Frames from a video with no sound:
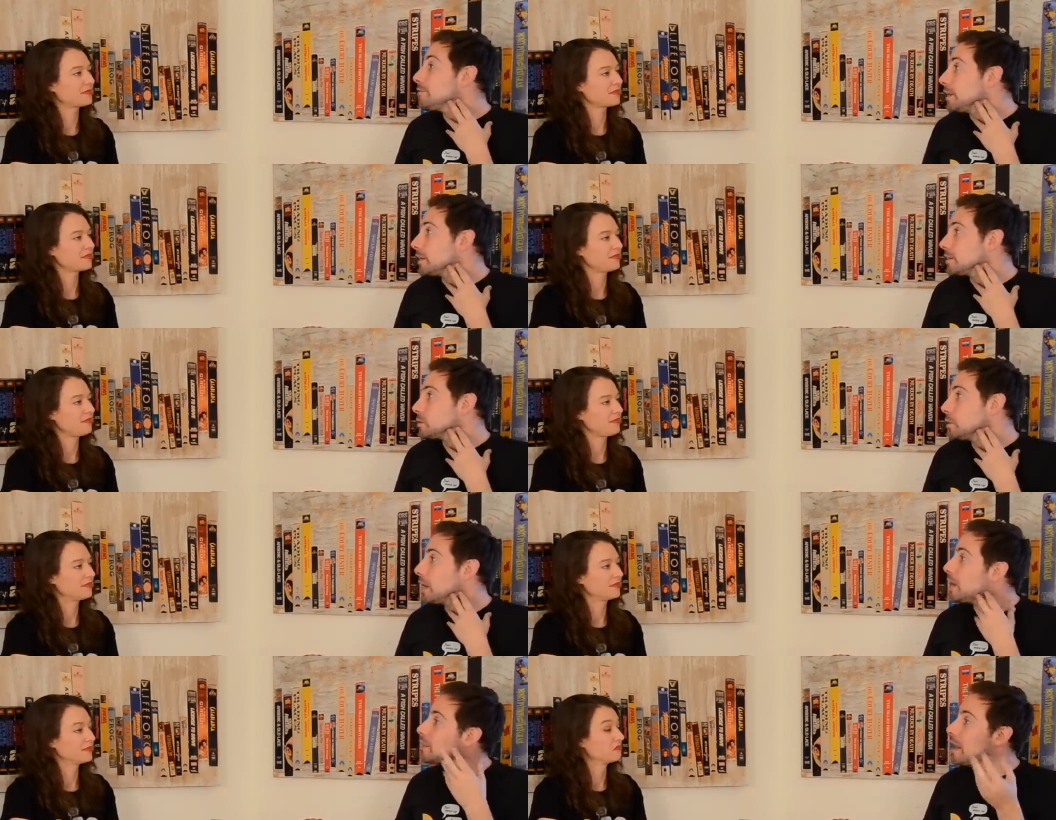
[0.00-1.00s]
Speaker 1: funny this
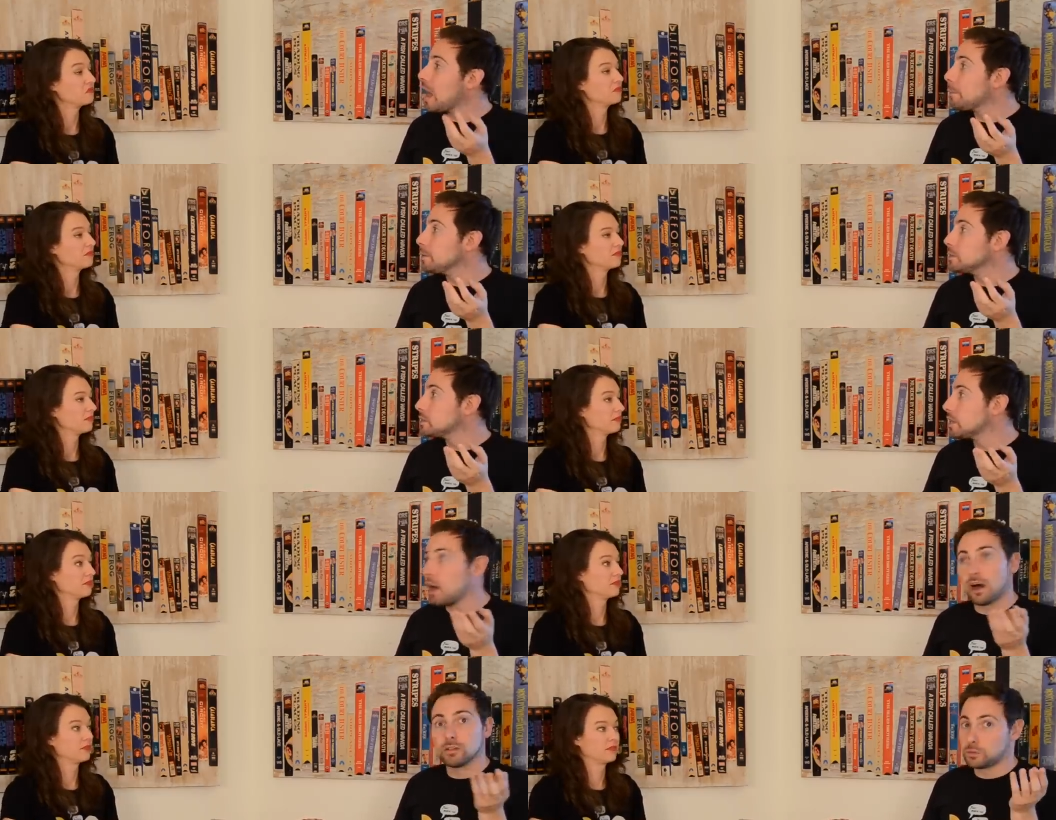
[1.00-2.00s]
week, and that happens
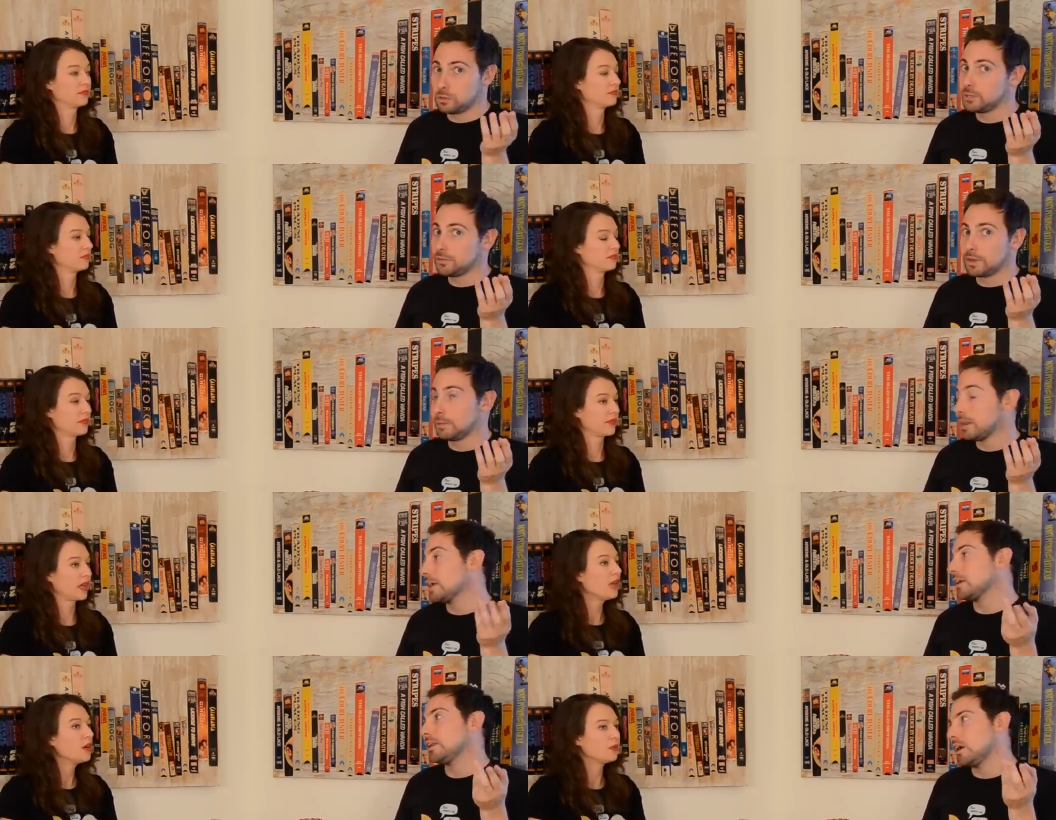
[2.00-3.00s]
to all sorts of comedians.
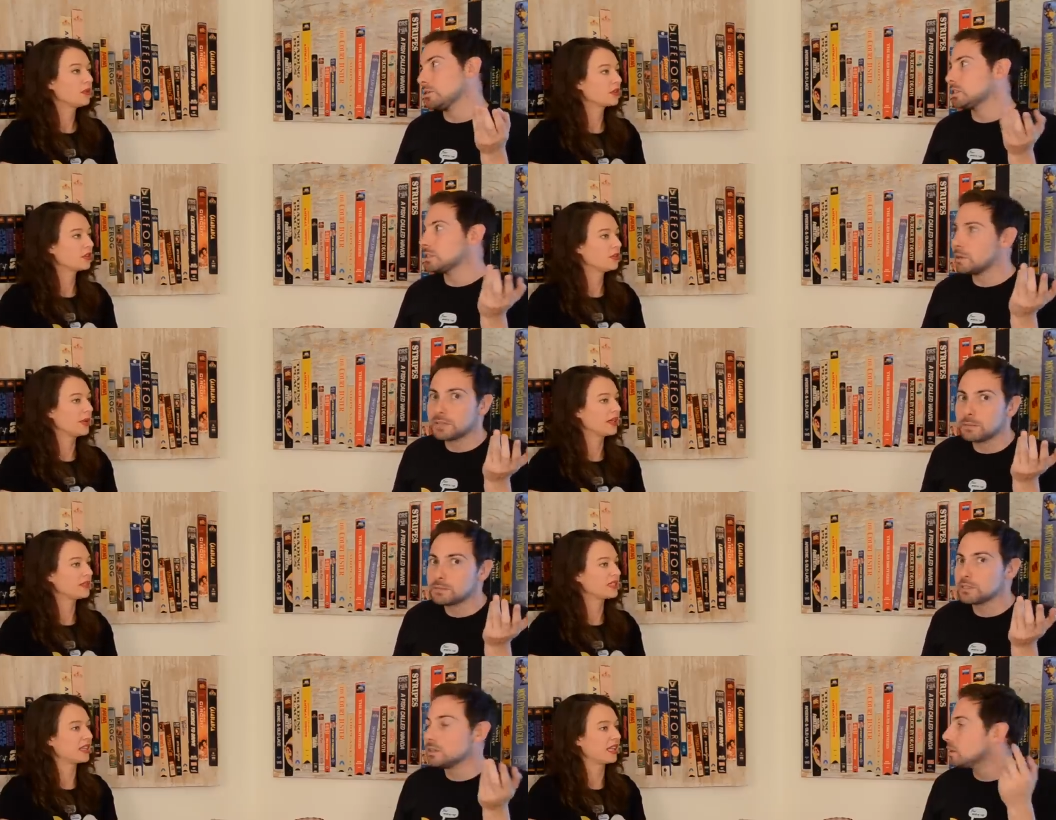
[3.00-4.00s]
Like you know, well,
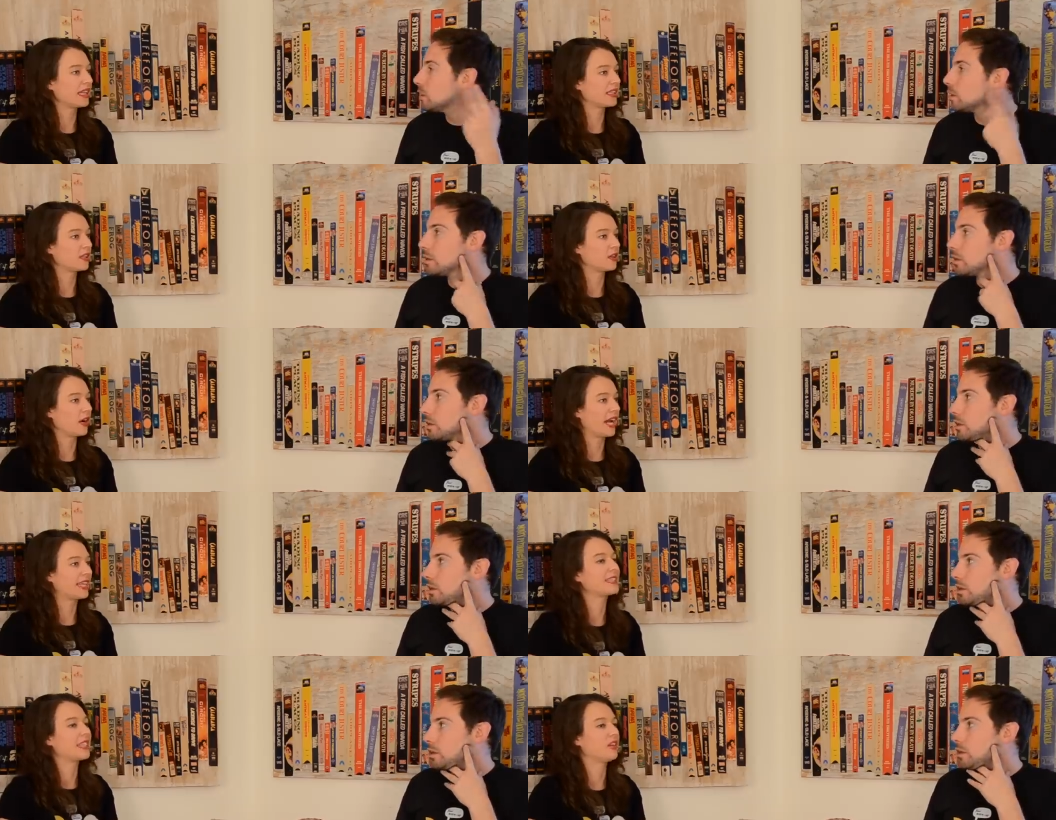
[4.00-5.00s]
sometimes... Kumail
Speaker 2: said like you know, I
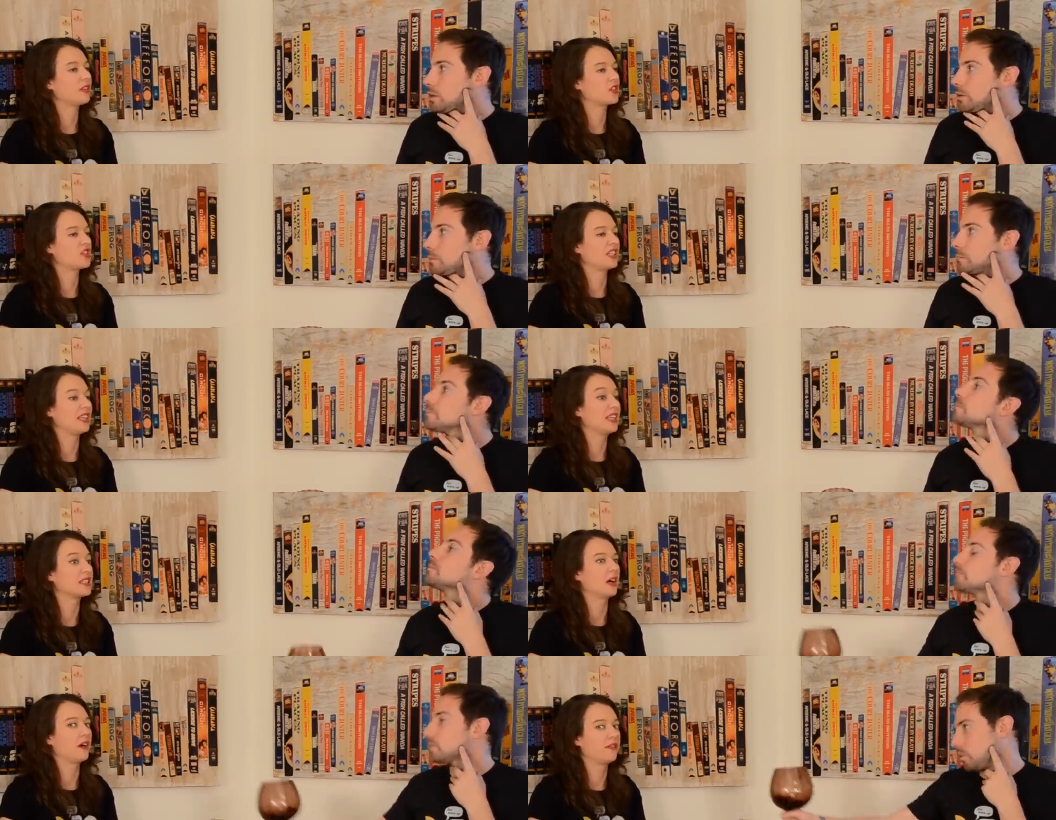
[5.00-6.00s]
can tell that she
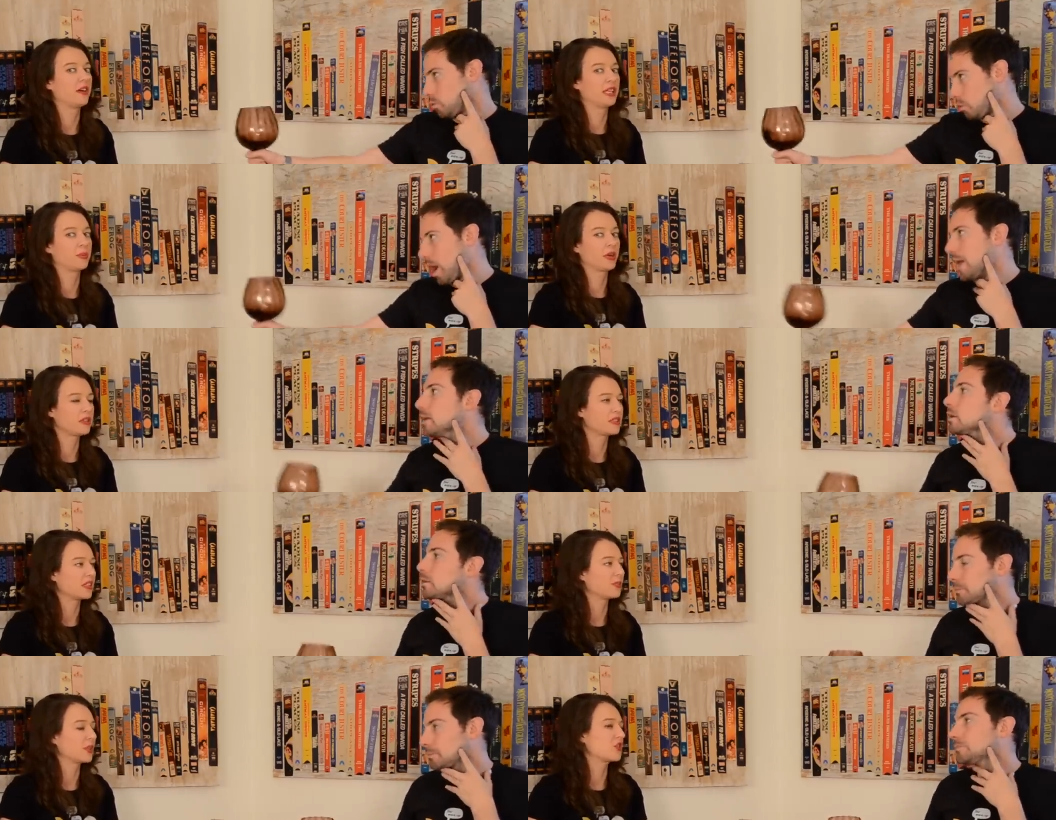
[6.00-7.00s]
is a funny right.
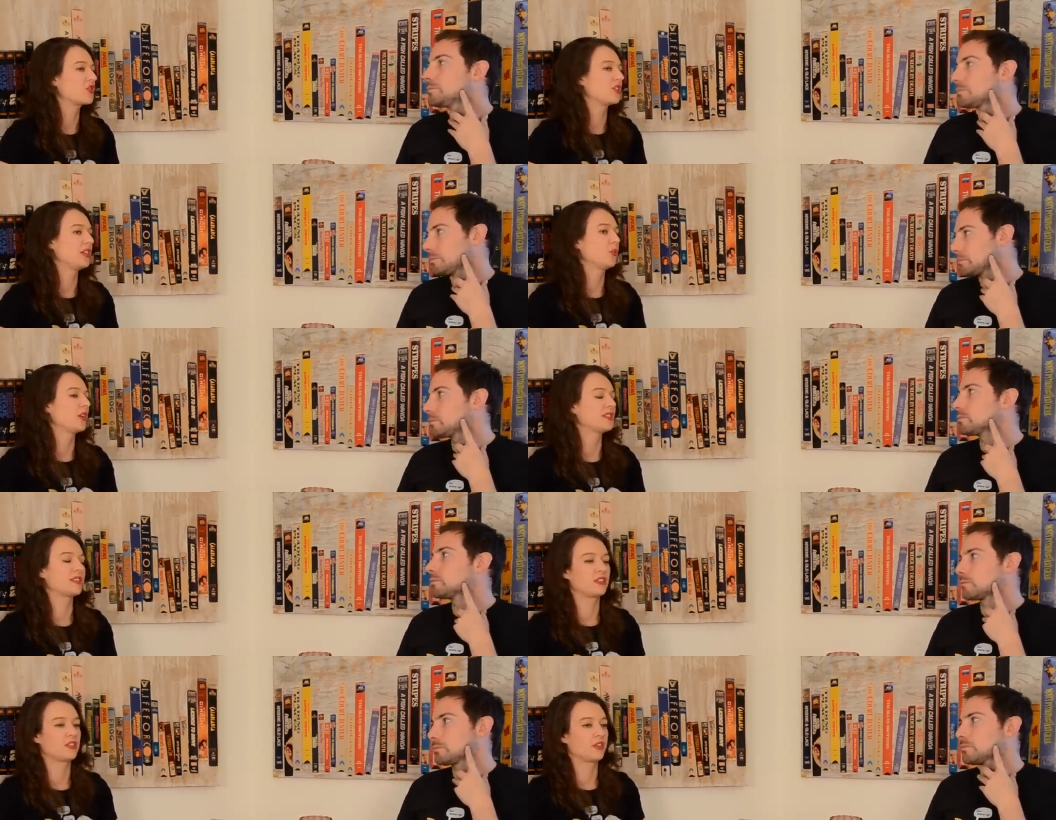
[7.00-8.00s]
person, but she once
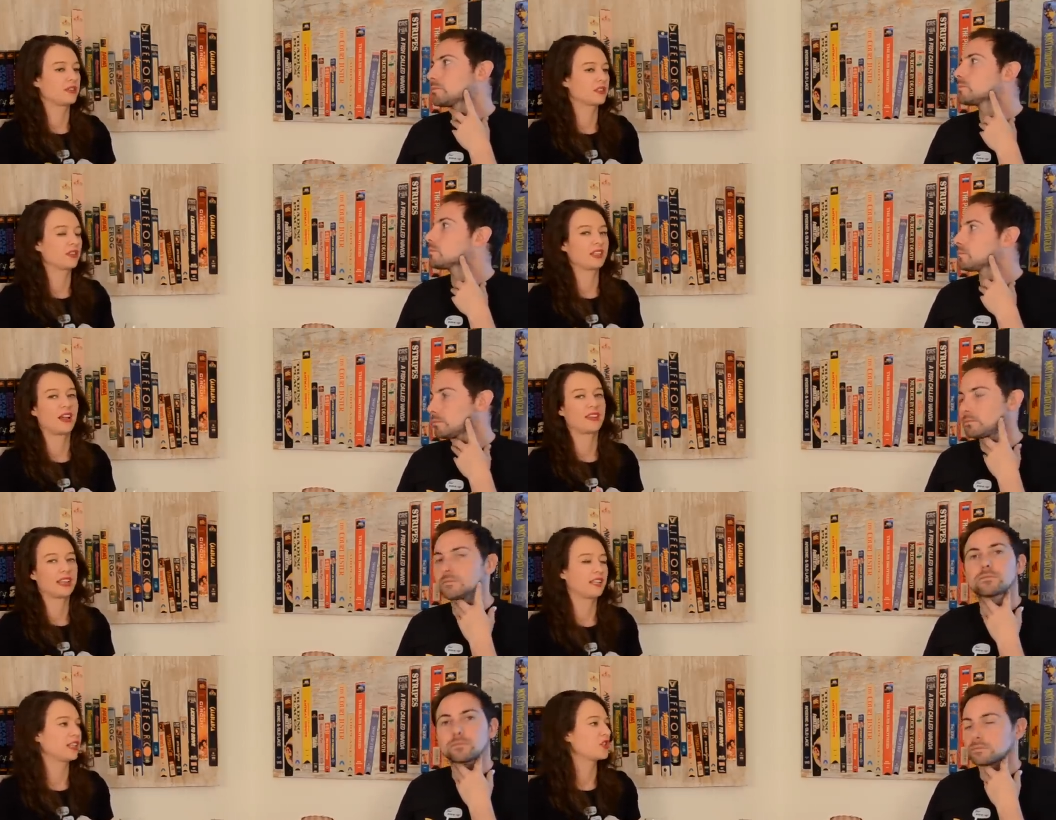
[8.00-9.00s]
the joke started not
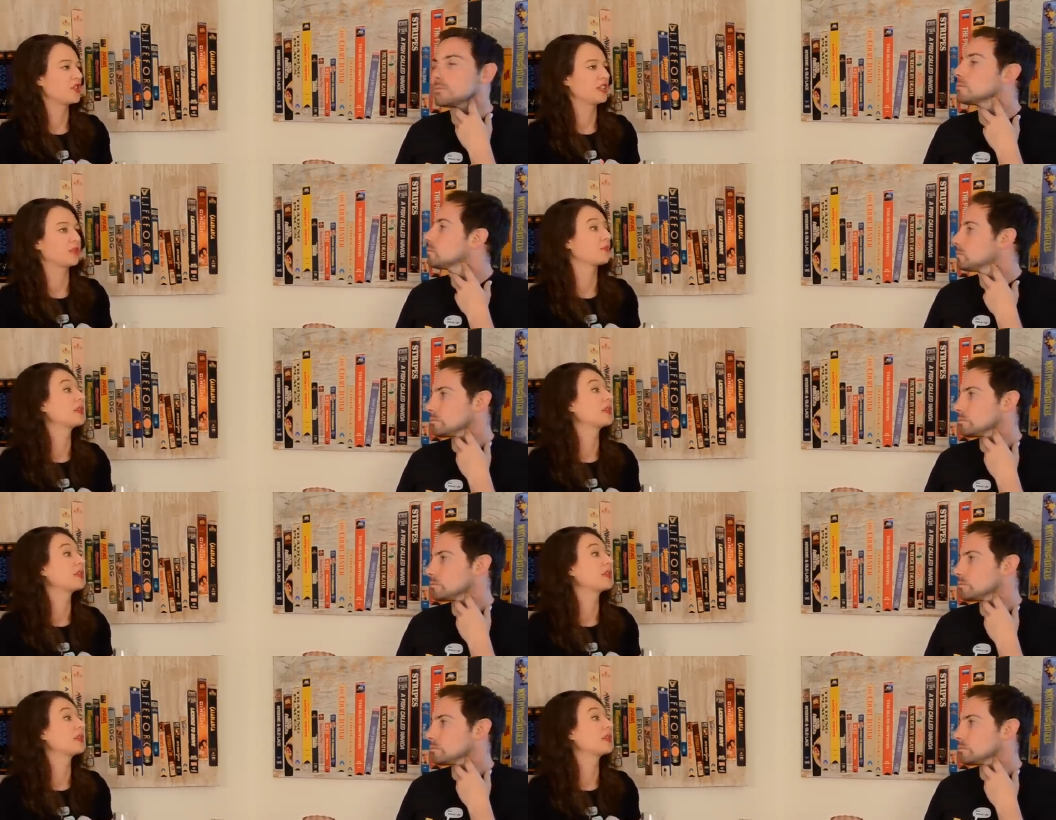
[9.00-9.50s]
landing, she didn't